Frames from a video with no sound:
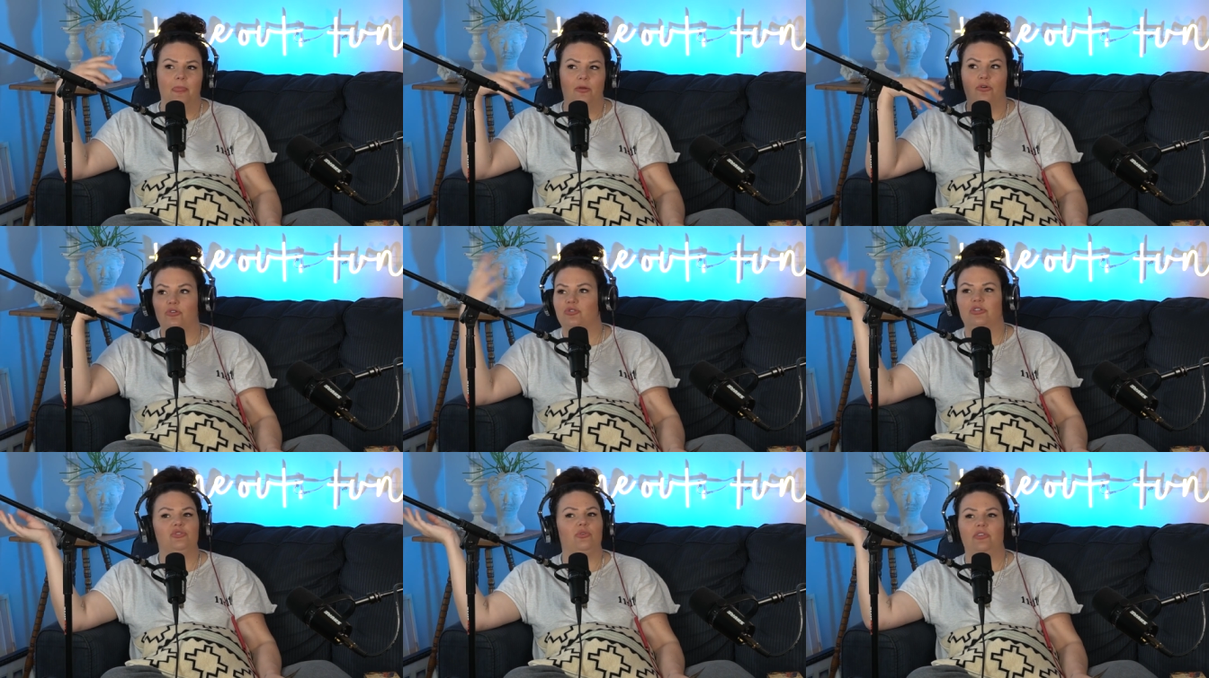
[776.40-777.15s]

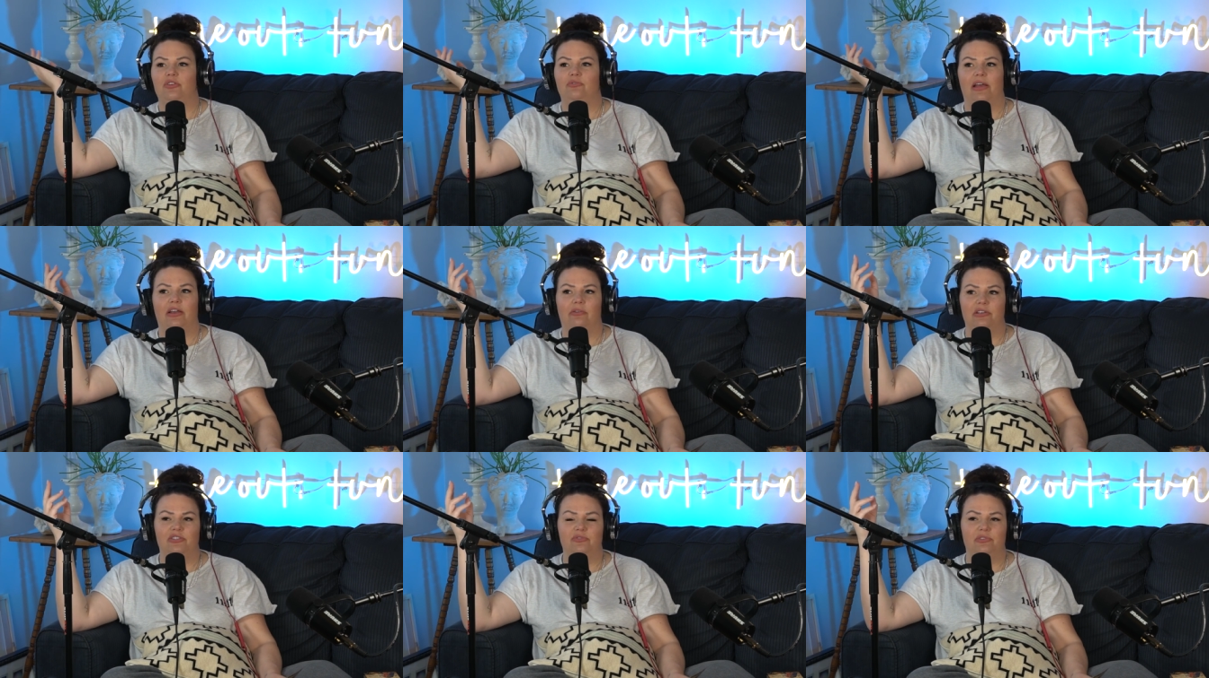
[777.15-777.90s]
grocery store that you like
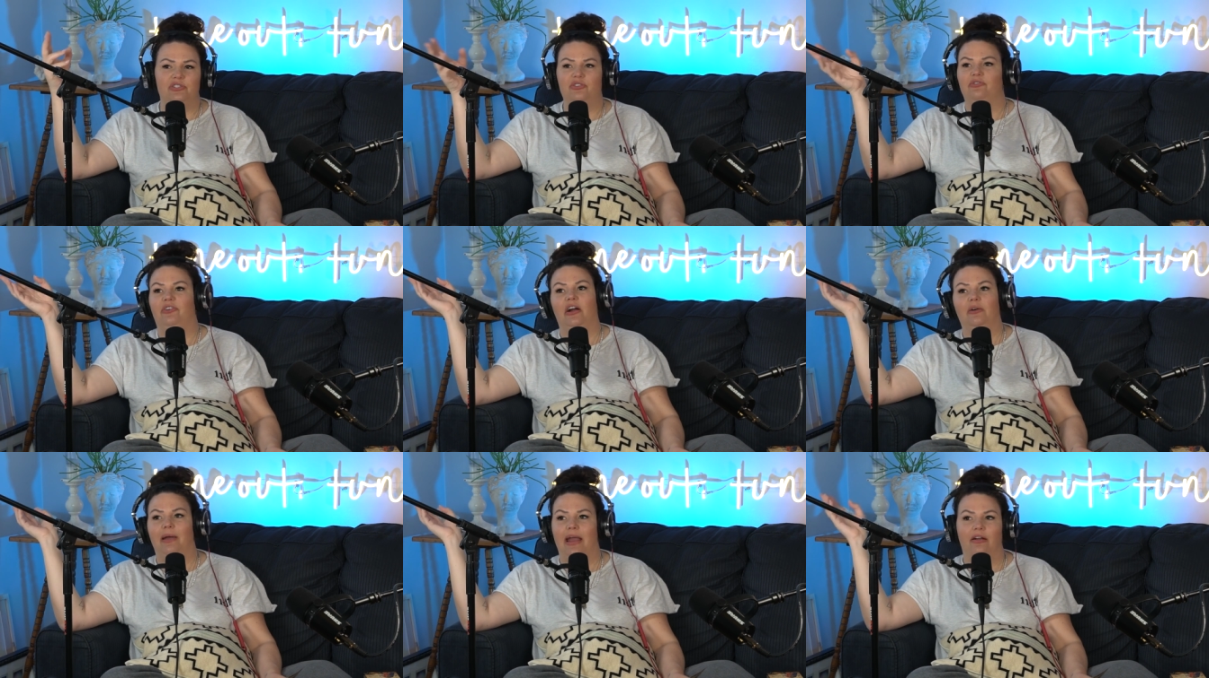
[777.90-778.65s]
going to is too far
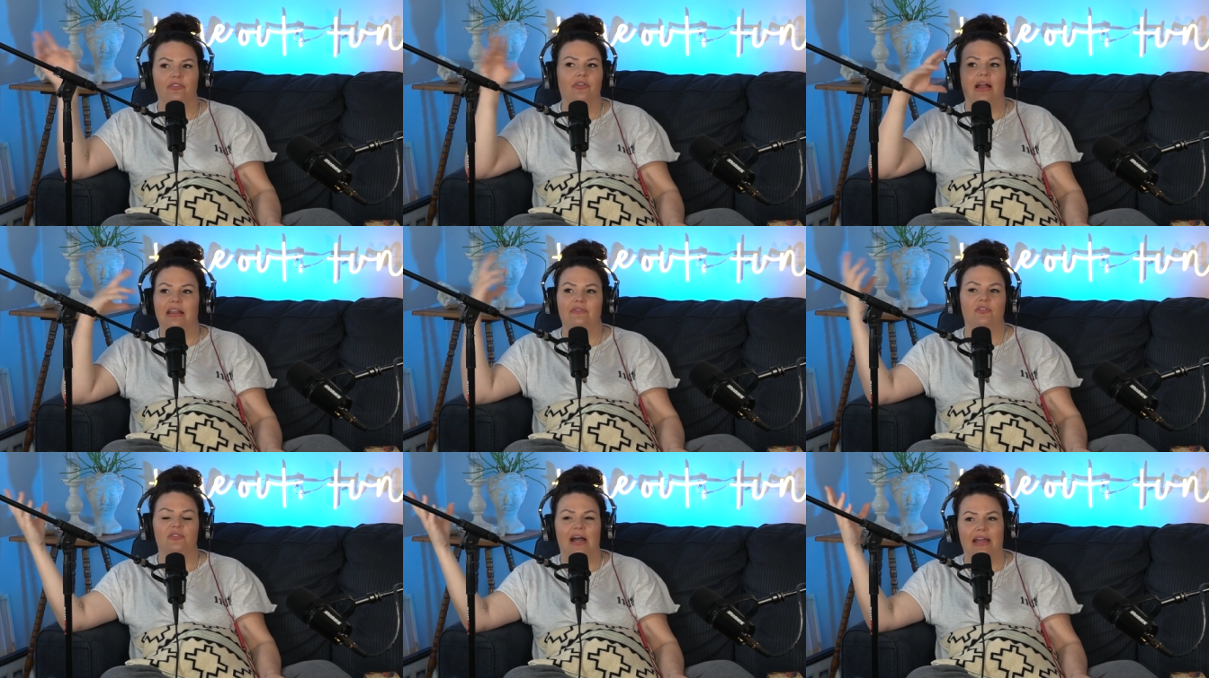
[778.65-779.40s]
away? Are there any of
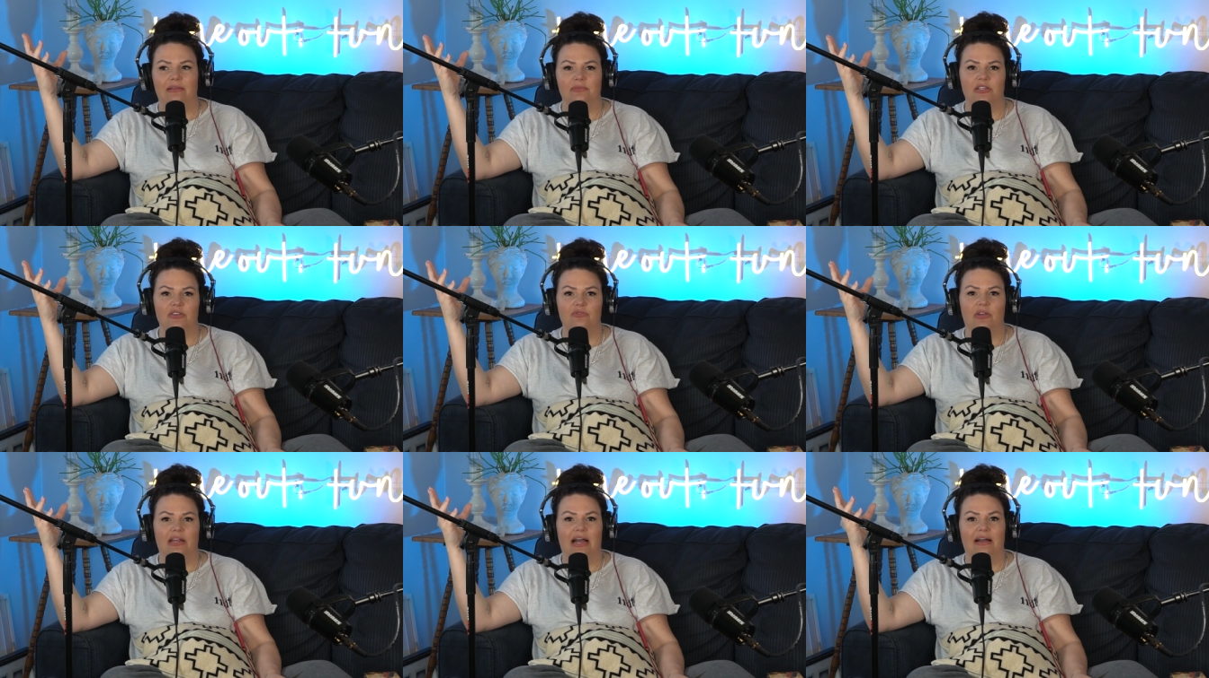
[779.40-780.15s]
those items that you
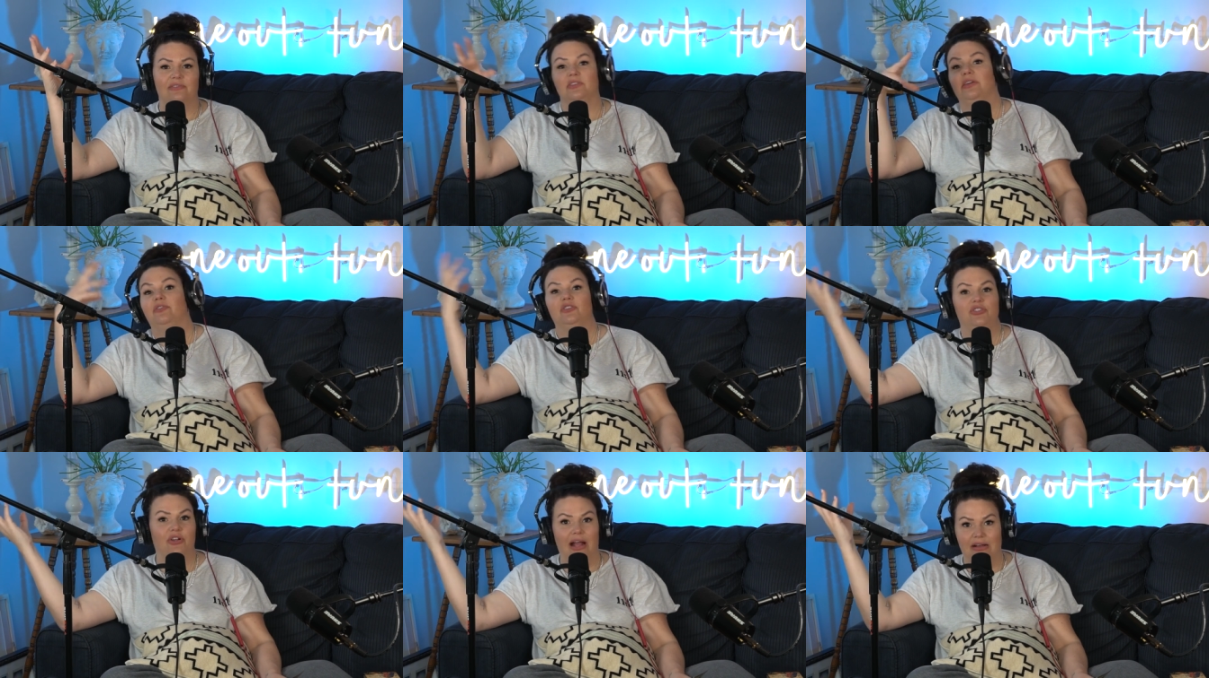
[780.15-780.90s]
can have delivered
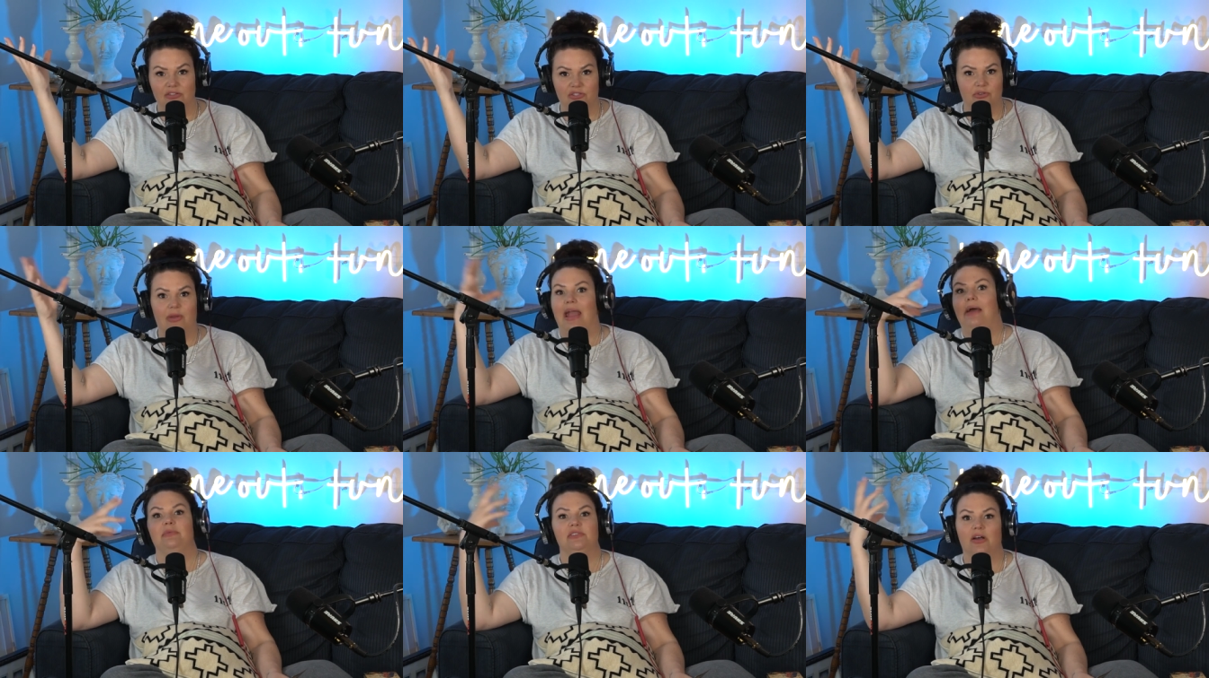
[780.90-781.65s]
to your house through
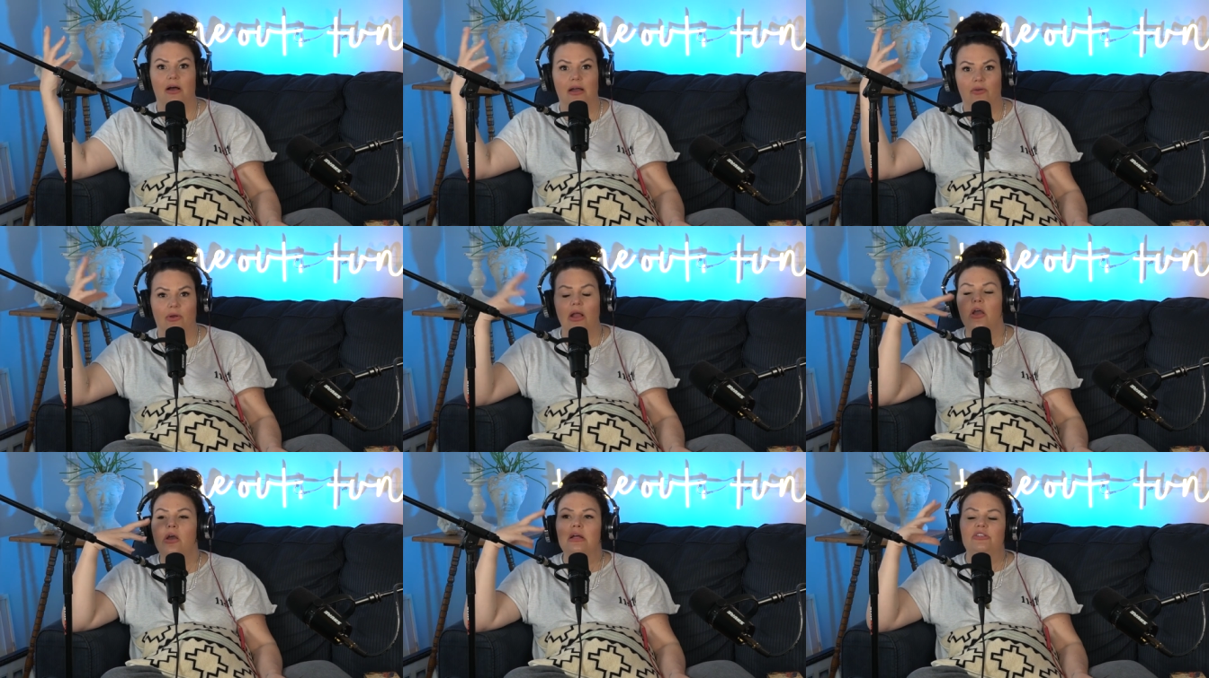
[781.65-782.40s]
Amazon? Or
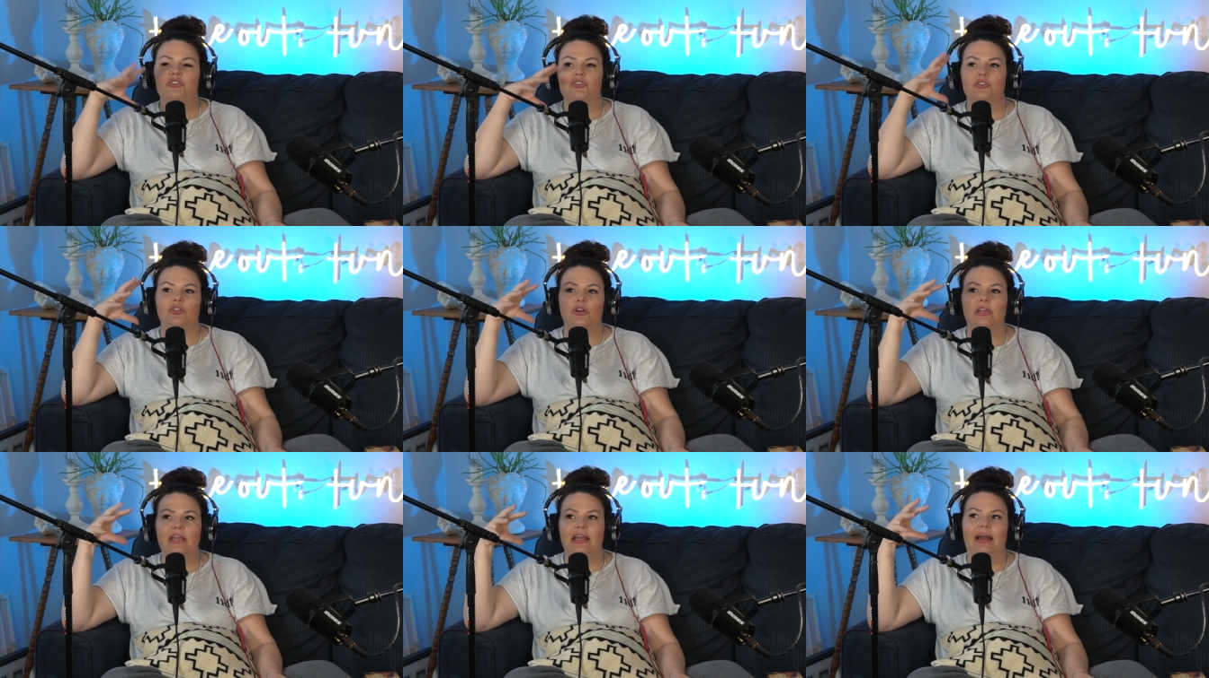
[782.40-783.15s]
just
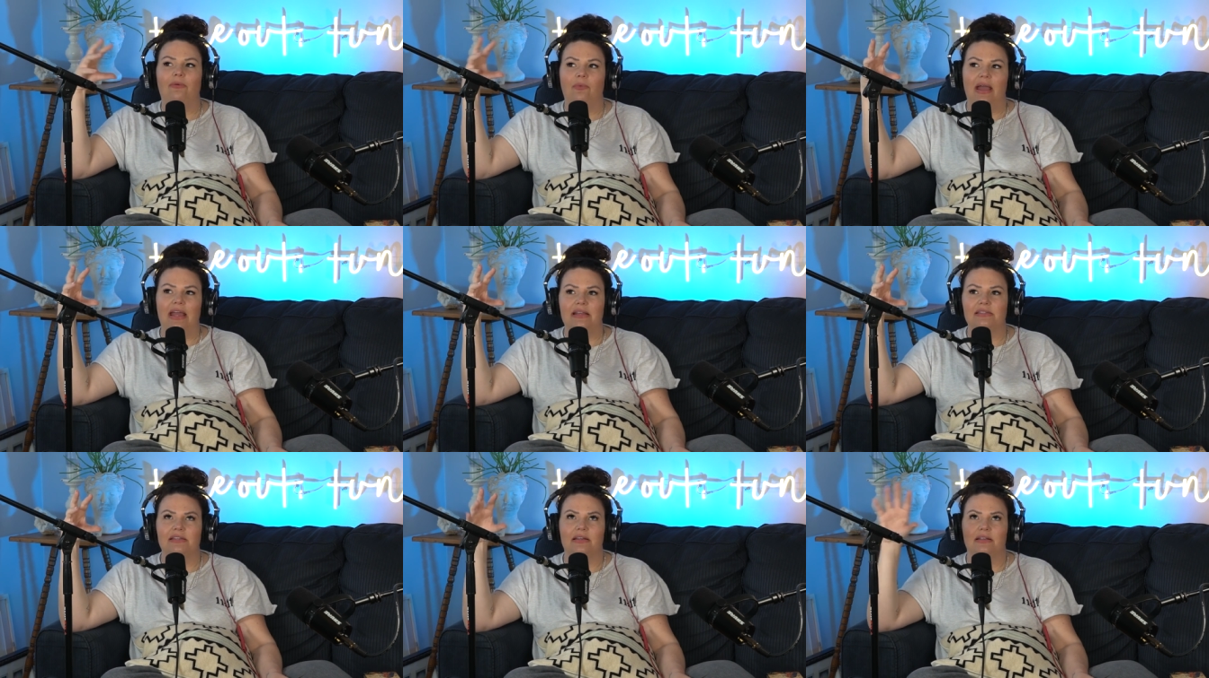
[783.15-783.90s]
looking at
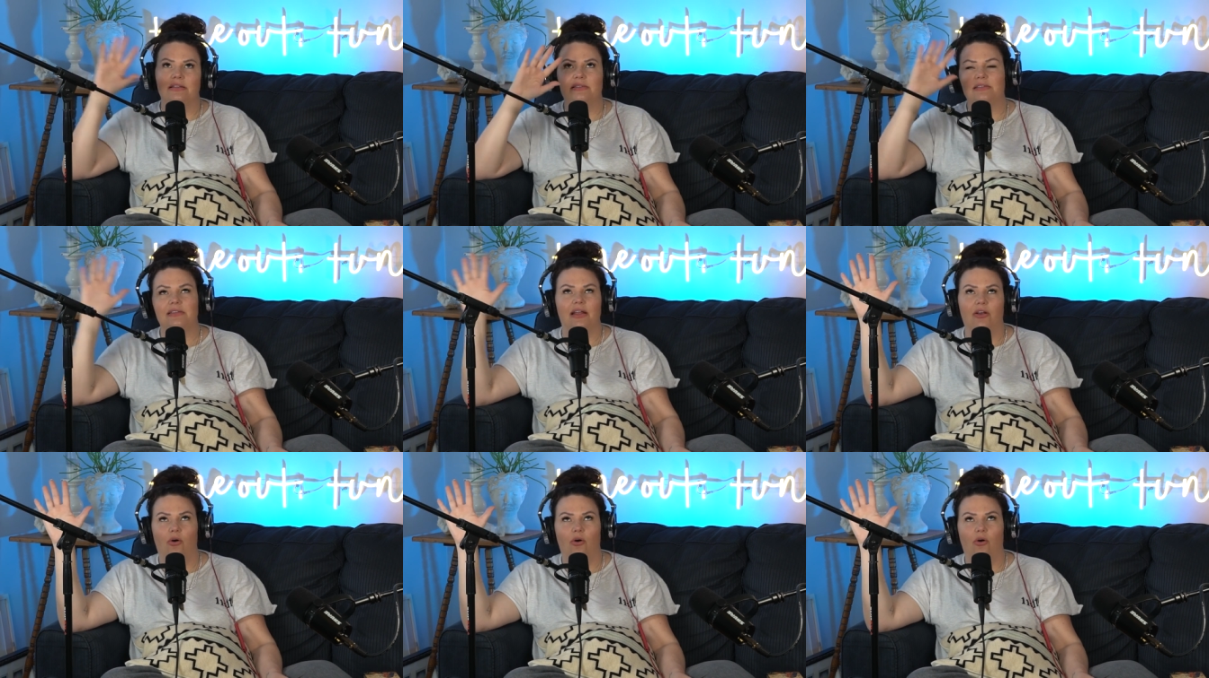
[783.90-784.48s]
ways, this is not a